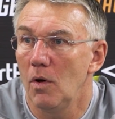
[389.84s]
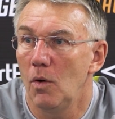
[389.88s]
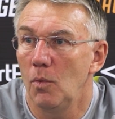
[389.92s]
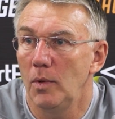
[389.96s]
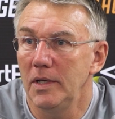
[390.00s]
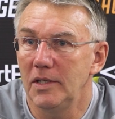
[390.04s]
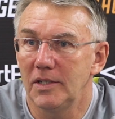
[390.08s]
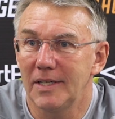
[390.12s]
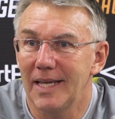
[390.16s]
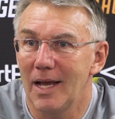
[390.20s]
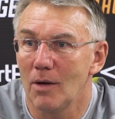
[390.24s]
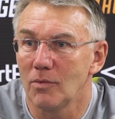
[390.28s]
Well,
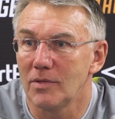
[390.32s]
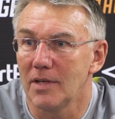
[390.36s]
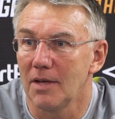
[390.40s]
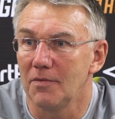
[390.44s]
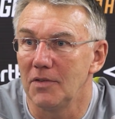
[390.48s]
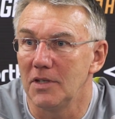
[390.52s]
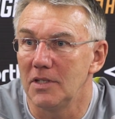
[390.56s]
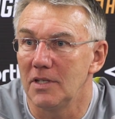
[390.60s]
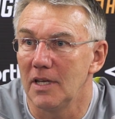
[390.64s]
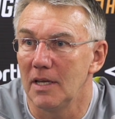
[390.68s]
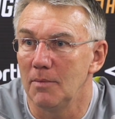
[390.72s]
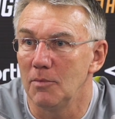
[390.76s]
we scout
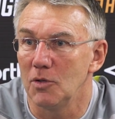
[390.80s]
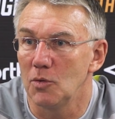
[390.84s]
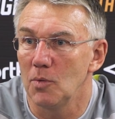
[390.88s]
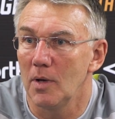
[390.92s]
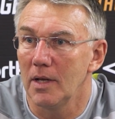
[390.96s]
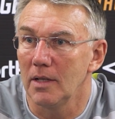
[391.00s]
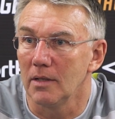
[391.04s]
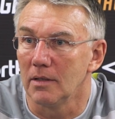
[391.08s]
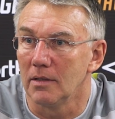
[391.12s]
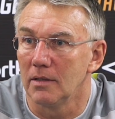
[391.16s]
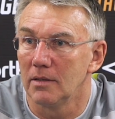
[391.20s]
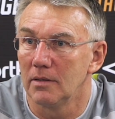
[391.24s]
every team as
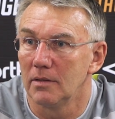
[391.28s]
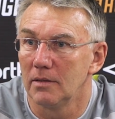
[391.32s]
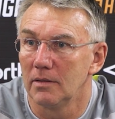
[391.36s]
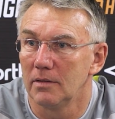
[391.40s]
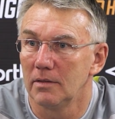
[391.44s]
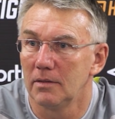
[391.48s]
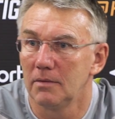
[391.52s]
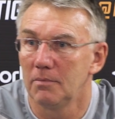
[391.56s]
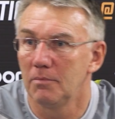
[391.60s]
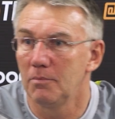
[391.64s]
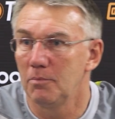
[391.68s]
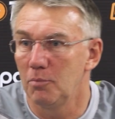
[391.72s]
well.
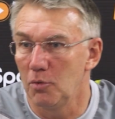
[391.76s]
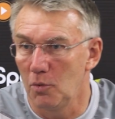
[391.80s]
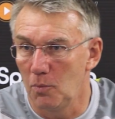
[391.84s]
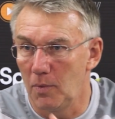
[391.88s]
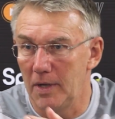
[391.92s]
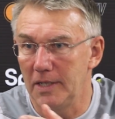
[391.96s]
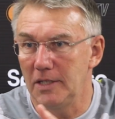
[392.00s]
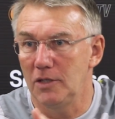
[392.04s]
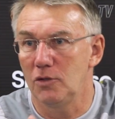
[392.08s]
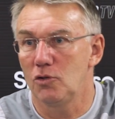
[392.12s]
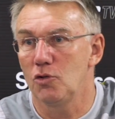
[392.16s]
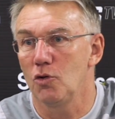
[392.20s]
But
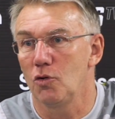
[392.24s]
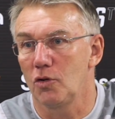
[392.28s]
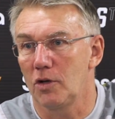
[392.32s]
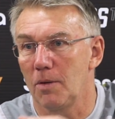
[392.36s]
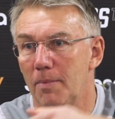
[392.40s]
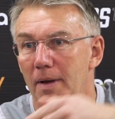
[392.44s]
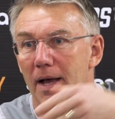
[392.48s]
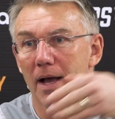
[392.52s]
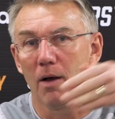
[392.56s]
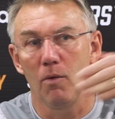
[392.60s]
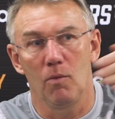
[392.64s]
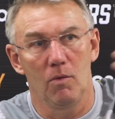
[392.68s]
when you talk
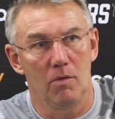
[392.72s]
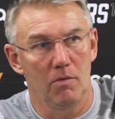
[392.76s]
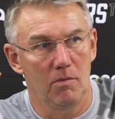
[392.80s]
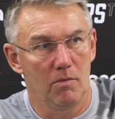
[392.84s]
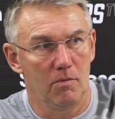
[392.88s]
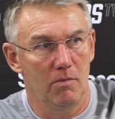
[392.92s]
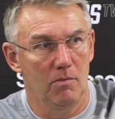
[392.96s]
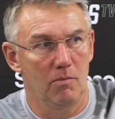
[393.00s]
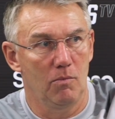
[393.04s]
about